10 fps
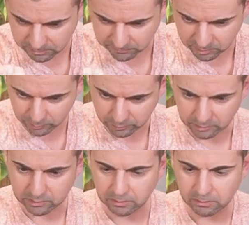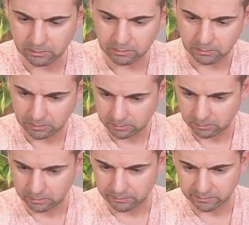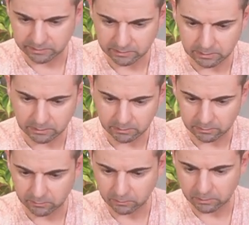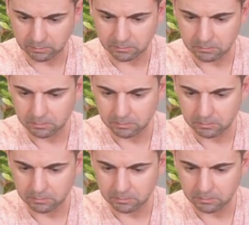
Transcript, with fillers: I'm going to put on the side here as well.